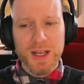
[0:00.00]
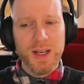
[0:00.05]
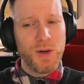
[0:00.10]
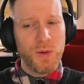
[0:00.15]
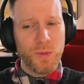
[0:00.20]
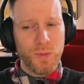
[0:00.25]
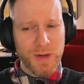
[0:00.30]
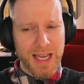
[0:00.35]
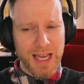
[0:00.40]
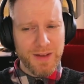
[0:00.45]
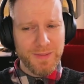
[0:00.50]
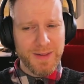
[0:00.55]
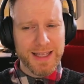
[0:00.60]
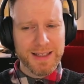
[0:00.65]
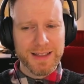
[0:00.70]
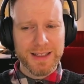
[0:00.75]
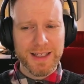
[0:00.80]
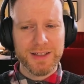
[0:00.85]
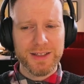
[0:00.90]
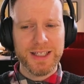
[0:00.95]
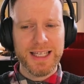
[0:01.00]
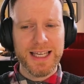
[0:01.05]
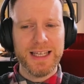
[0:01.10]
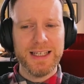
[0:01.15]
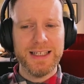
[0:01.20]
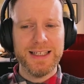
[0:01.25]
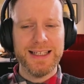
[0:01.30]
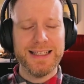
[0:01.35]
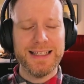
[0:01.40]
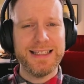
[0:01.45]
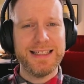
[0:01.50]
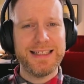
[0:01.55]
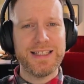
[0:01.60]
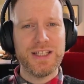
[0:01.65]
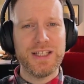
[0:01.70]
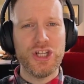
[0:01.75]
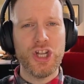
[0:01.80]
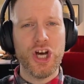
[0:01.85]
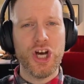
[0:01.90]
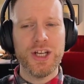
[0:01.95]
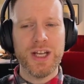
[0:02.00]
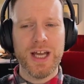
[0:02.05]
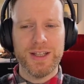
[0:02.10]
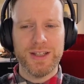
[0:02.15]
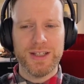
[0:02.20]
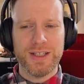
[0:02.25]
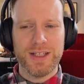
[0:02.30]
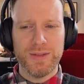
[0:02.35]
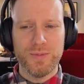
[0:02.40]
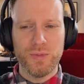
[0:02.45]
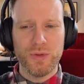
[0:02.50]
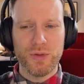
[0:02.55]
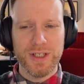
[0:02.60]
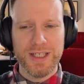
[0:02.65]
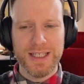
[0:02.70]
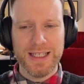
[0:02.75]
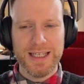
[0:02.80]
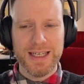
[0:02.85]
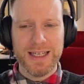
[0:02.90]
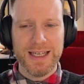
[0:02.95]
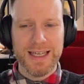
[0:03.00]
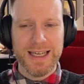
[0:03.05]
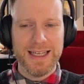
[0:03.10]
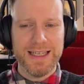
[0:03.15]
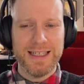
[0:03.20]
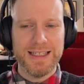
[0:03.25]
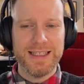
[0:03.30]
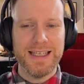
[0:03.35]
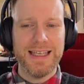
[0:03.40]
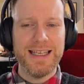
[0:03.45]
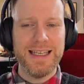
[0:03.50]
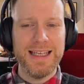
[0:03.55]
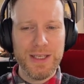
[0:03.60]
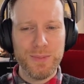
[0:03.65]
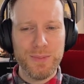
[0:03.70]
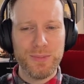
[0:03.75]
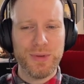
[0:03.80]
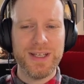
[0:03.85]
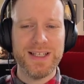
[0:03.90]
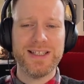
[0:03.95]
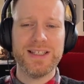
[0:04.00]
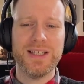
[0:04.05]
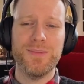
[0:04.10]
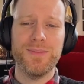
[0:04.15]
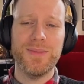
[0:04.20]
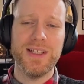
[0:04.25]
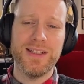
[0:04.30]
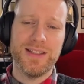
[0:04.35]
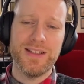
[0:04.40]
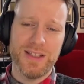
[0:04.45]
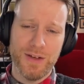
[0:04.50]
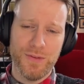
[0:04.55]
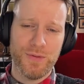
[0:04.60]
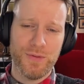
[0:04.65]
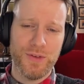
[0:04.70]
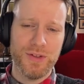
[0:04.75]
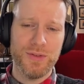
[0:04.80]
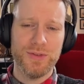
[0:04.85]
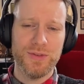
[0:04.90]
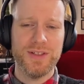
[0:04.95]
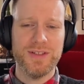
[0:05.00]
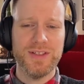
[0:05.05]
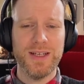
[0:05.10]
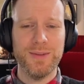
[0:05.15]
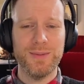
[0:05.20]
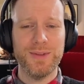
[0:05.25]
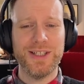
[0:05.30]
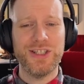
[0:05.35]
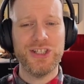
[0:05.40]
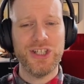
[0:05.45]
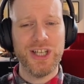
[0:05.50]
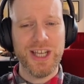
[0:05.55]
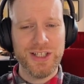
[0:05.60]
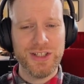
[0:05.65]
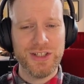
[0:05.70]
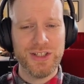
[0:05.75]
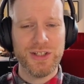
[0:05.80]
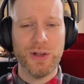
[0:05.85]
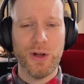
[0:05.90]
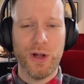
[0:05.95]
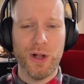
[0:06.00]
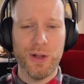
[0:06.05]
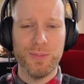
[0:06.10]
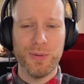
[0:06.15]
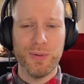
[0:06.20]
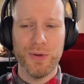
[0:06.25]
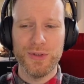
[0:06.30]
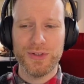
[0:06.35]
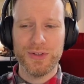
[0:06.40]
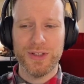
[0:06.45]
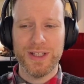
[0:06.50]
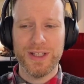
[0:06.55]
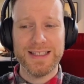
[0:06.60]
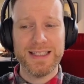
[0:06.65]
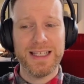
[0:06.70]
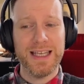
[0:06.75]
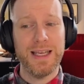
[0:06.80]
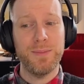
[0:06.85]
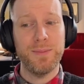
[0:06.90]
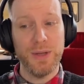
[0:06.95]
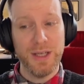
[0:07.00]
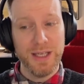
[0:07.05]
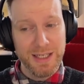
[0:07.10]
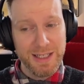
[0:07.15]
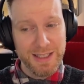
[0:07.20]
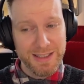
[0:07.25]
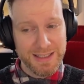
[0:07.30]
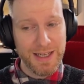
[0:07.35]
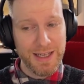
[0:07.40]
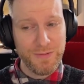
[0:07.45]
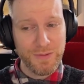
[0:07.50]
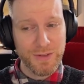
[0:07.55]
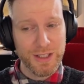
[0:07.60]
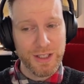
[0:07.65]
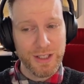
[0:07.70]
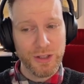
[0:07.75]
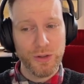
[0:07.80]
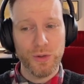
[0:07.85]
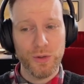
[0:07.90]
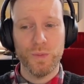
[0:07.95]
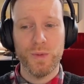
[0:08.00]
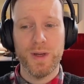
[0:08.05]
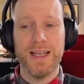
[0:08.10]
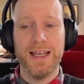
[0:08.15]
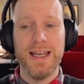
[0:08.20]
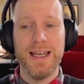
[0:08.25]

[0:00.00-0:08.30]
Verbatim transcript: We have a headliner again, and it's none other than Murugiah, and he brings something different to the table that changes the old poster landscape in definitely a good way.